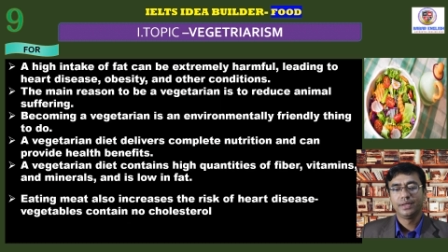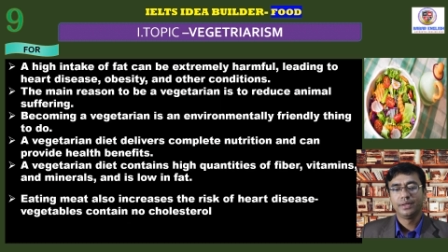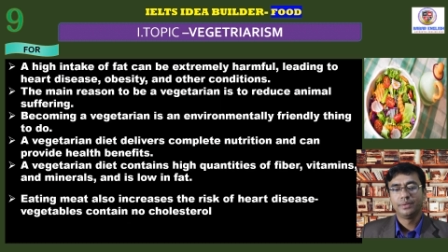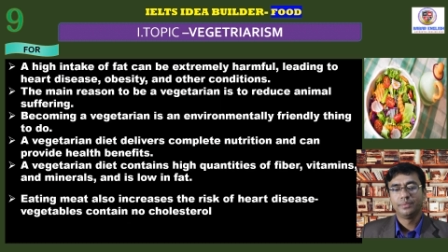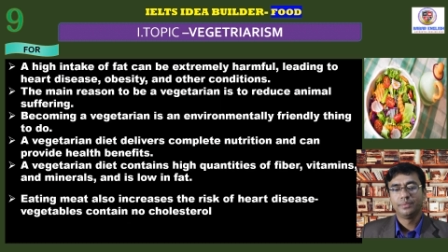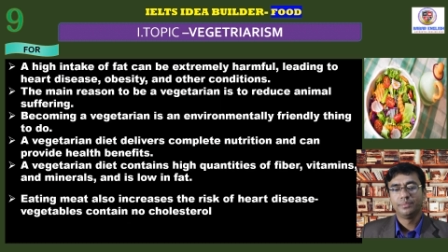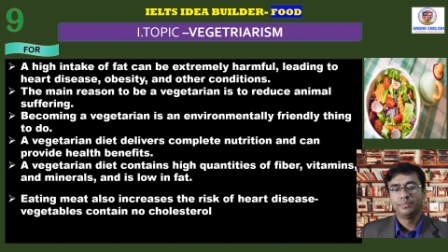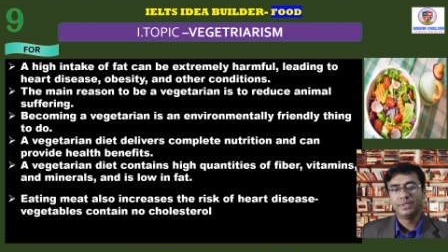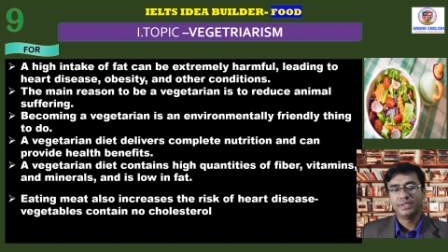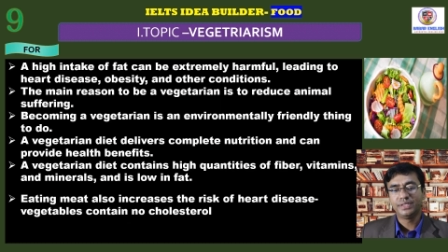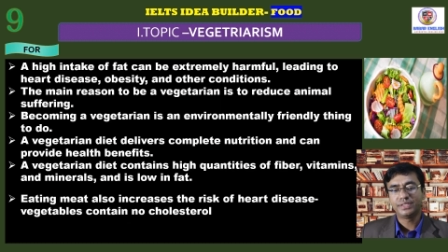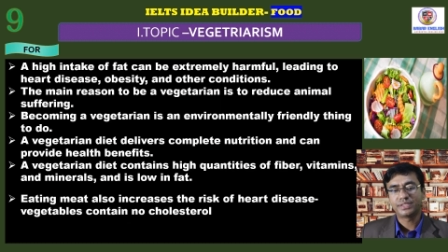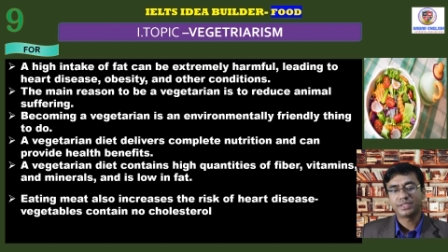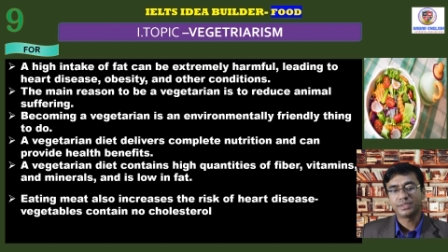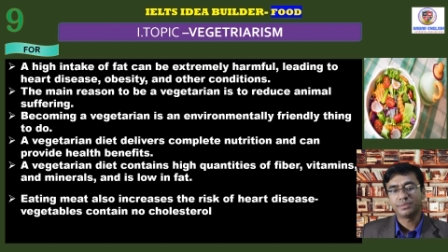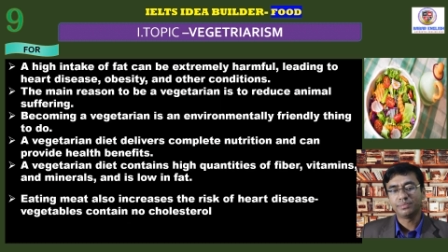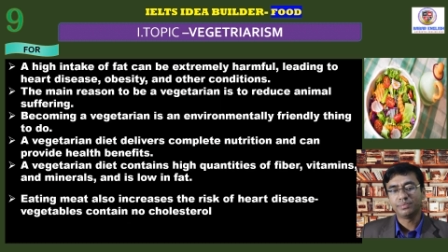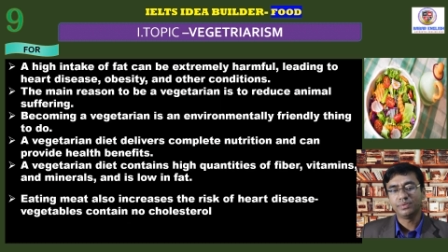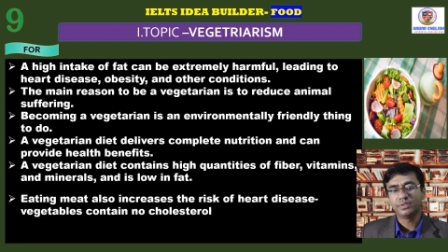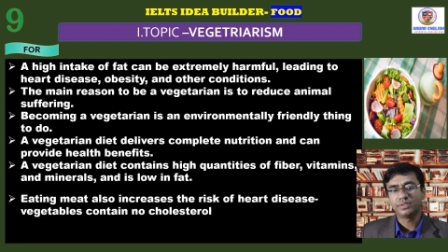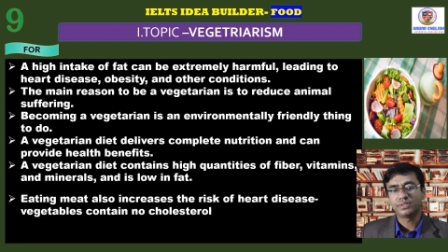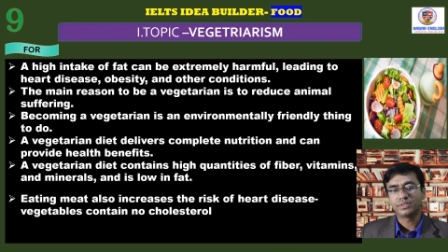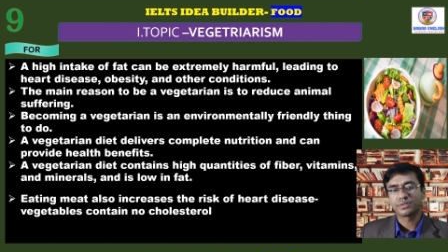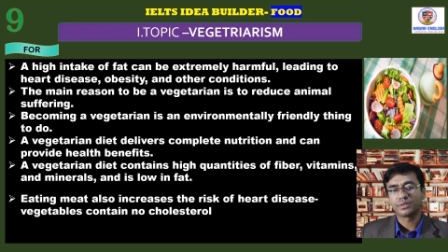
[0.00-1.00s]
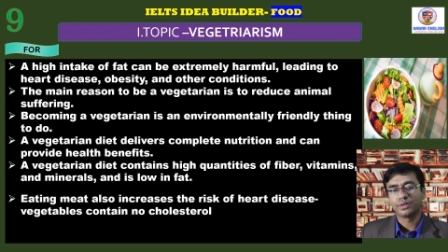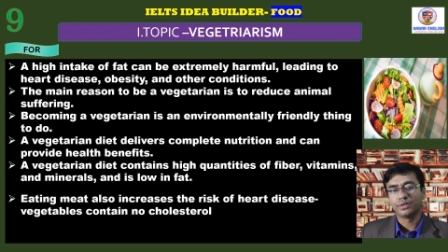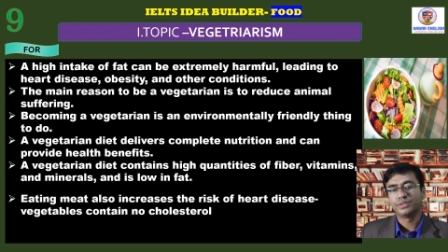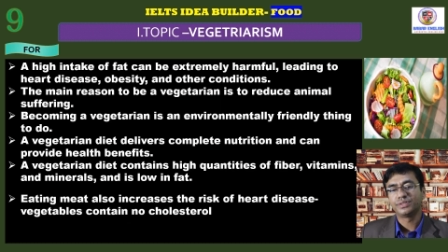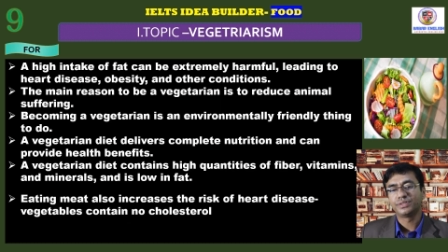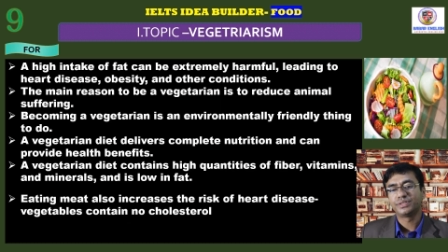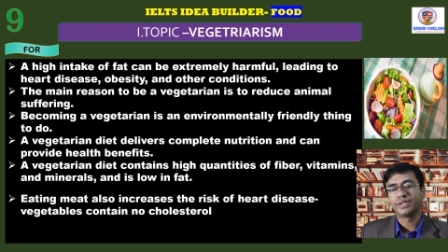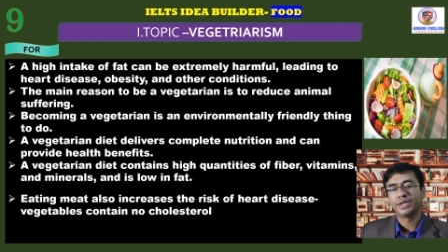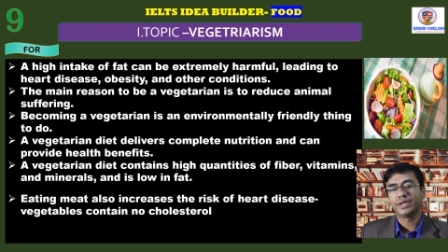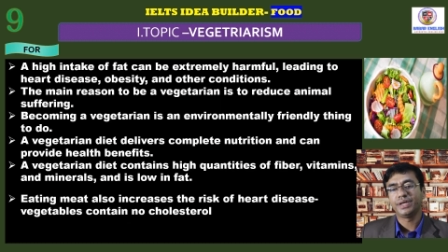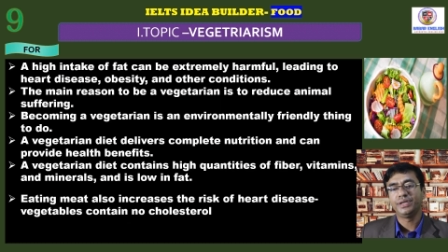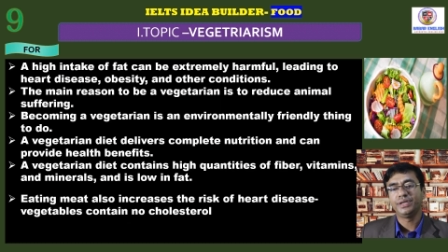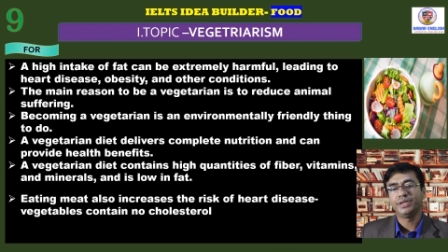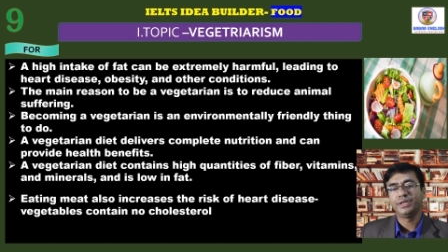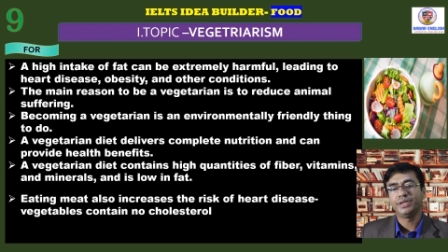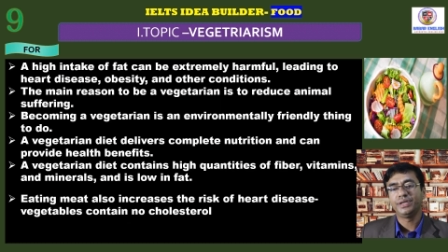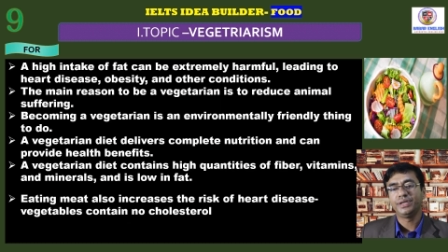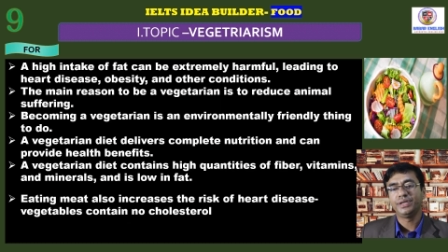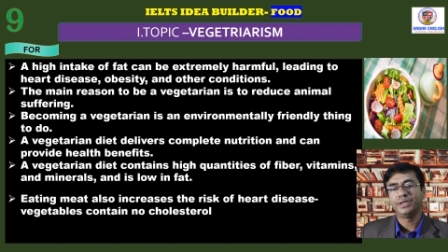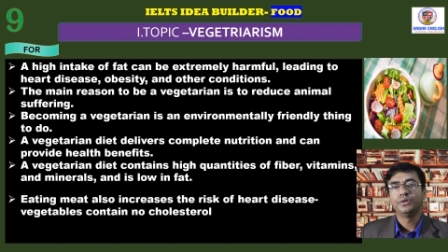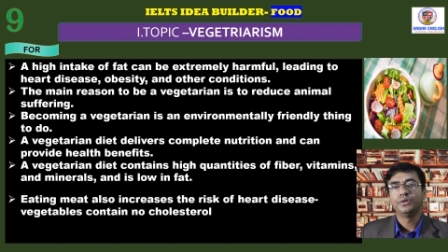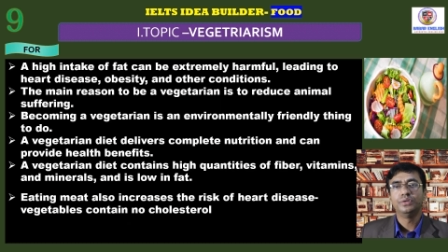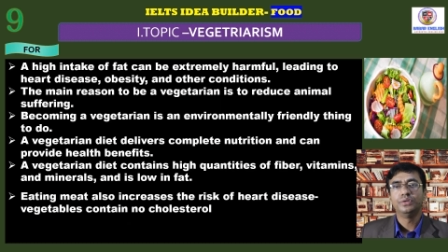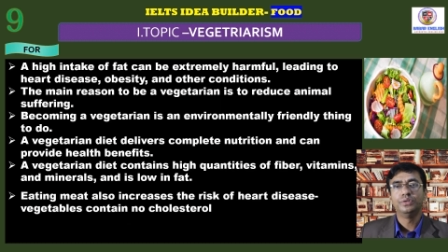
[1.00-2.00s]
Vegetables contain
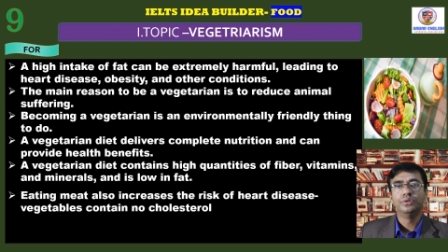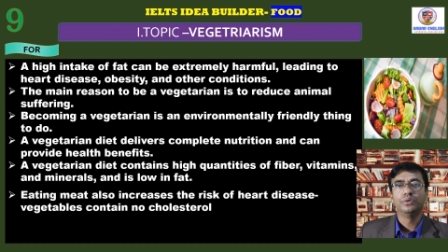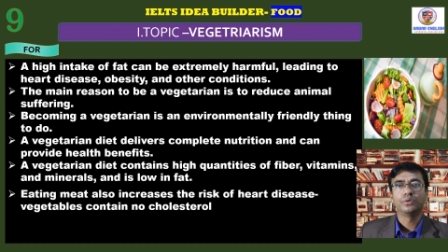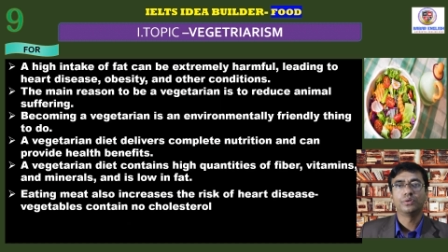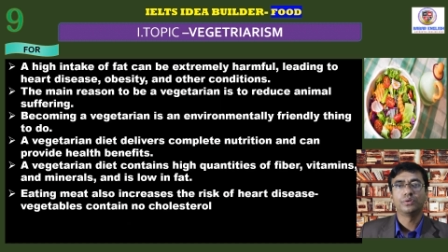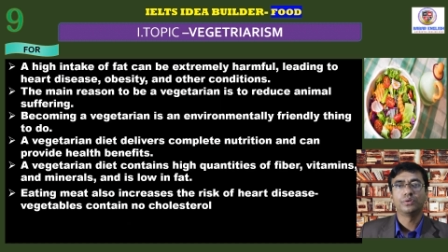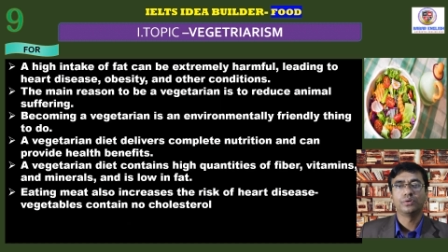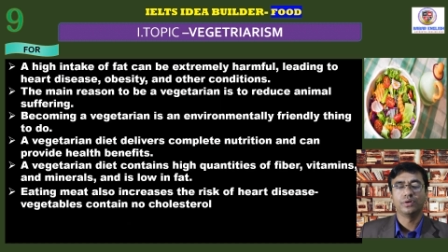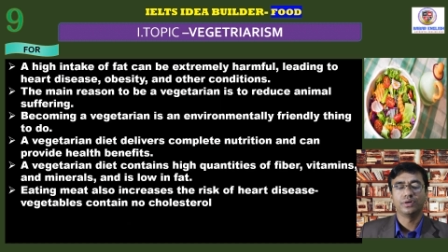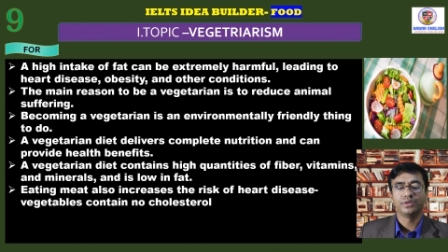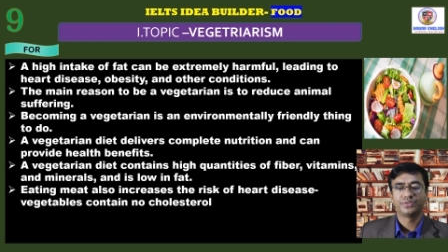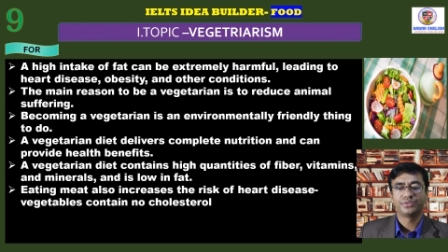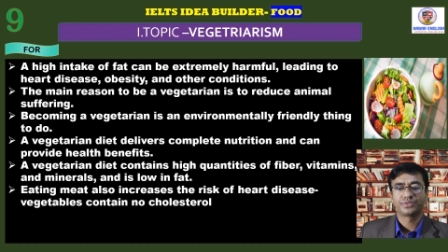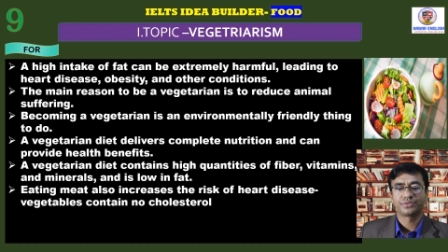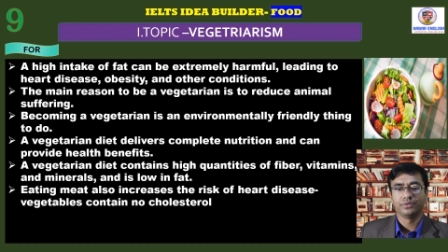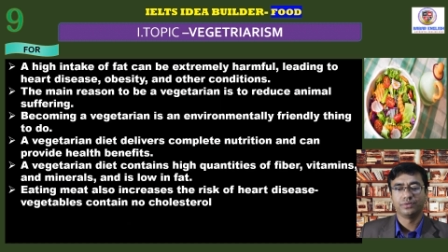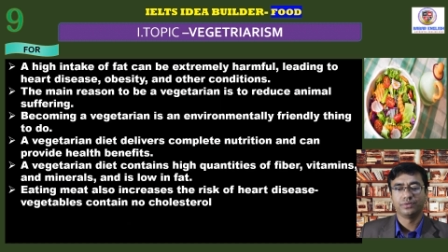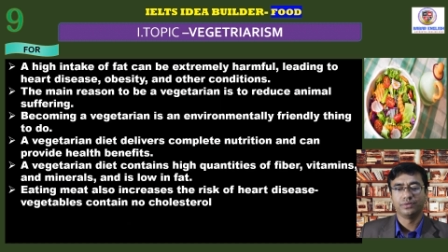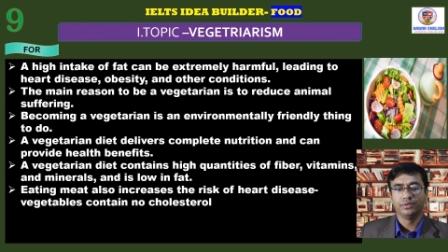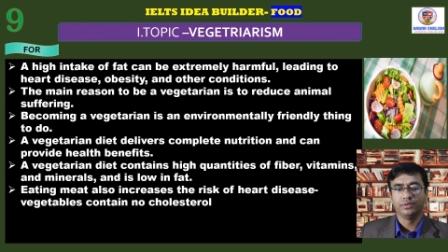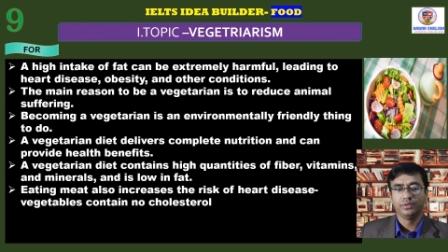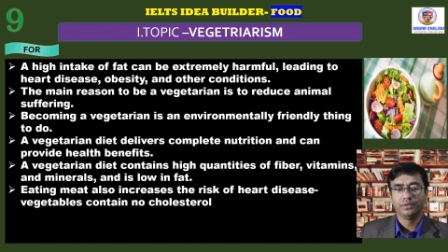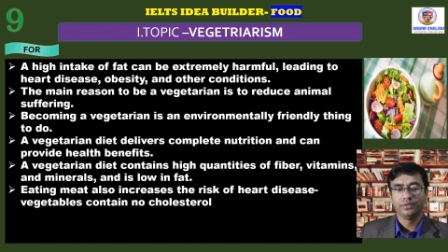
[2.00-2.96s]
no cholesterol.